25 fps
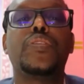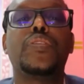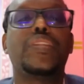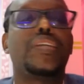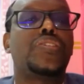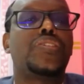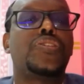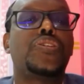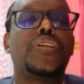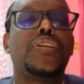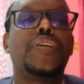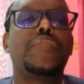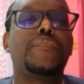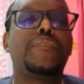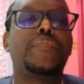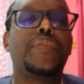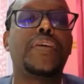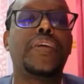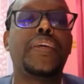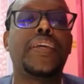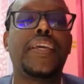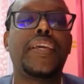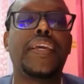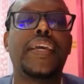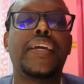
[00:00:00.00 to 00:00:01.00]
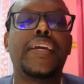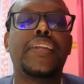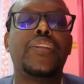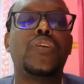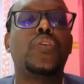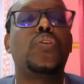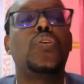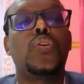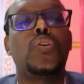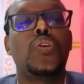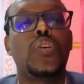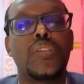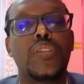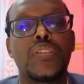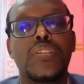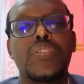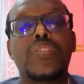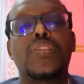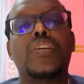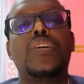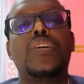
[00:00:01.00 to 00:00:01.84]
there shouldn't be any holds